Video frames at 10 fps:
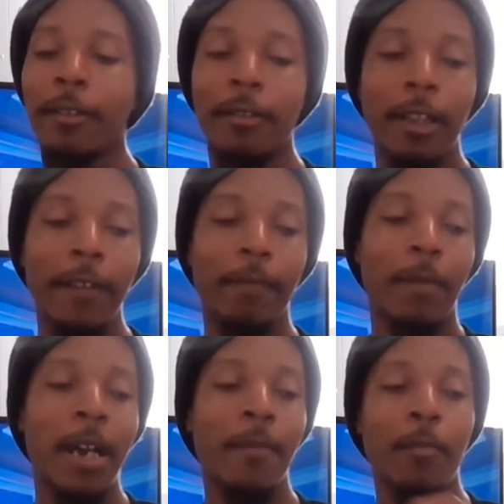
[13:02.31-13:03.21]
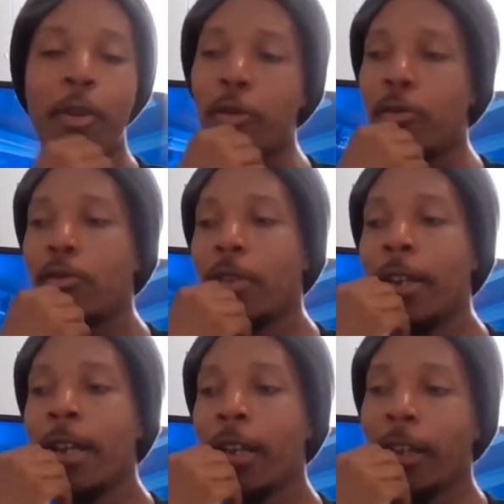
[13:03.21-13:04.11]
lift my mood.
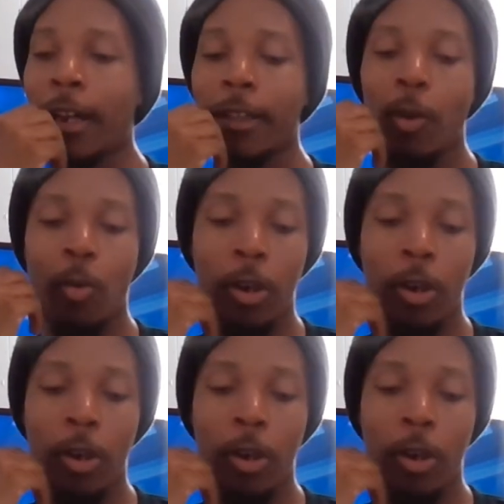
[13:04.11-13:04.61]
And after